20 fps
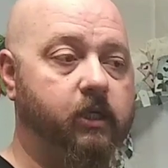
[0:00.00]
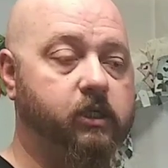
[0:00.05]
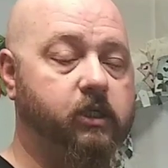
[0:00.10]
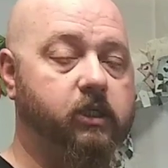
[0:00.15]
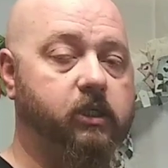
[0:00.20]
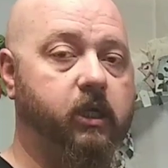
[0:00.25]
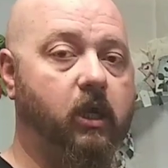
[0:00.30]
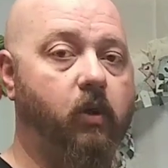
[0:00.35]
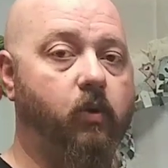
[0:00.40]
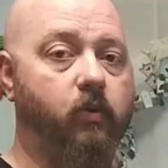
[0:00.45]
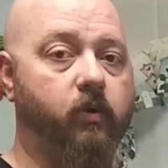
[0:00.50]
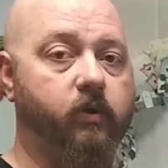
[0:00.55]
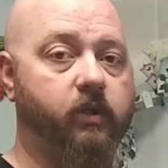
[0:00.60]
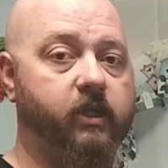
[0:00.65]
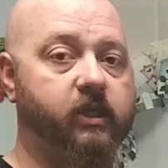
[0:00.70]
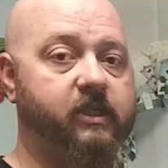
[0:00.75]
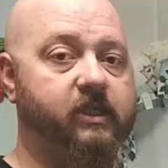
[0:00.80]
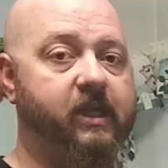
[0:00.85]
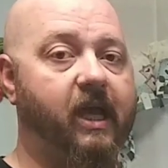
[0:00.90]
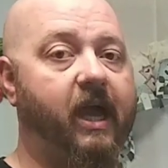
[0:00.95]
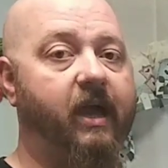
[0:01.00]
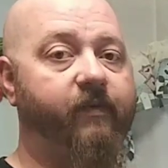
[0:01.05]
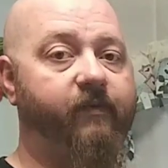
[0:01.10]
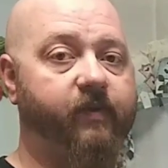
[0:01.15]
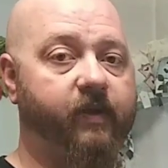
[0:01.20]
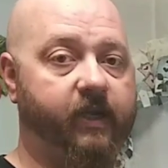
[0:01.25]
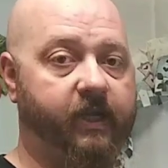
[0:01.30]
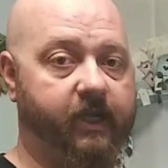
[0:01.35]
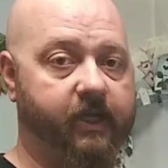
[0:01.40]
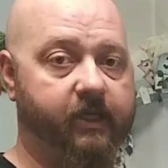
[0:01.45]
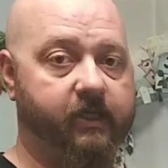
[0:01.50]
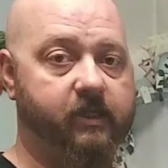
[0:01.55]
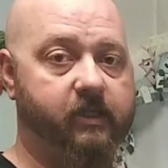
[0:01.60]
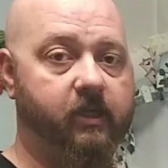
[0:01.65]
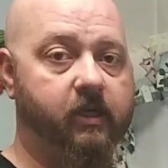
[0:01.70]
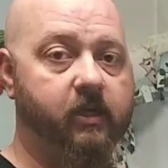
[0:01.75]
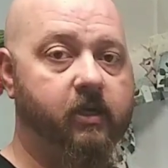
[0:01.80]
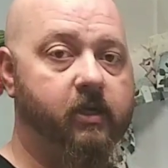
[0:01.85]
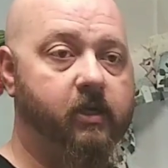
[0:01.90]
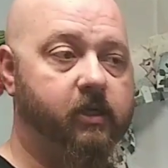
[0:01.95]
slower this siphon
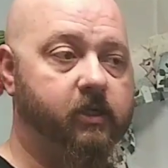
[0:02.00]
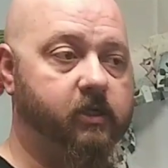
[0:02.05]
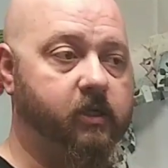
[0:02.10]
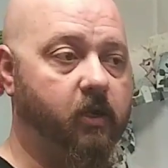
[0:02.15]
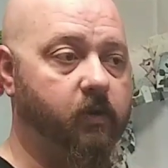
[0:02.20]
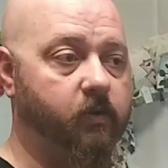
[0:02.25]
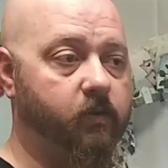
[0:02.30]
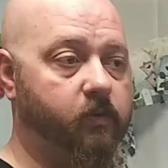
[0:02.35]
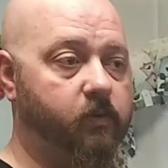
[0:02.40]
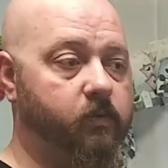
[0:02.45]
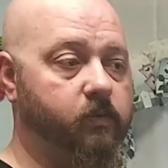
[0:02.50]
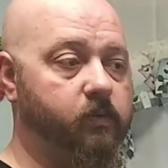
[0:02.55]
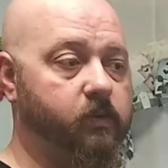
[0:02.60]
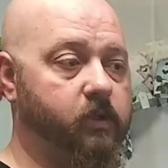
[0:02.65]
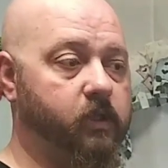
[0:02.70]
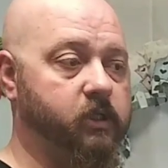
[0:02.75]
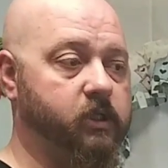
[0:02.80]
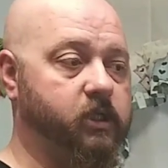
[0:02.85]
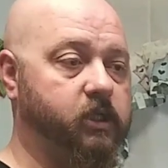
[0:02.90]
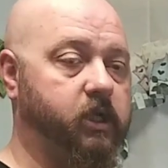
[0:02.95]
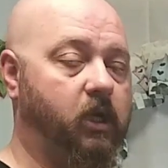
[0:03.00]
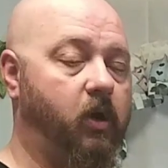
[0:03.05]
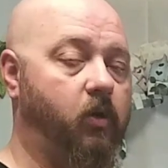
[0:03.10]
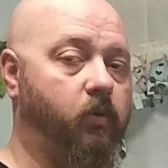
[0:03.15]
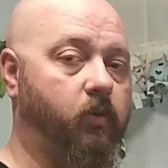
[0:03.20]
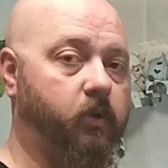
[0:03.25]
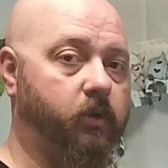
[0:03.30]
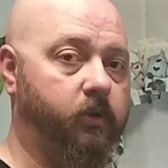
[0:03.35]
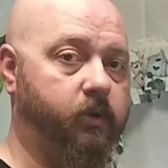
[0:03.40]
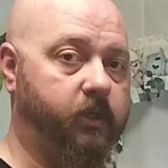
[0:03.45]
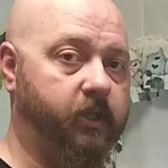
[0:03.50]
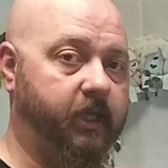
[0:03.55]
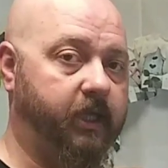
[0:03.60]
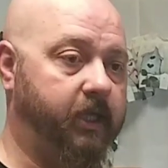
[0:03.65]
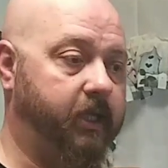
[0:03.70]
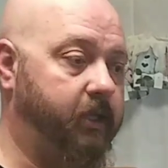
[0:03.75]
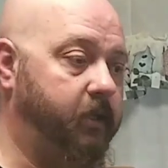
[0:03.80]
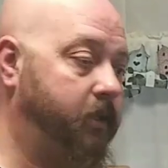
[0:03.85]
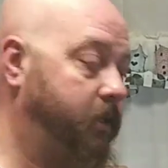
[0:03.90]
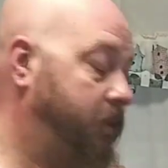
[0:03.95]
is. So the slower the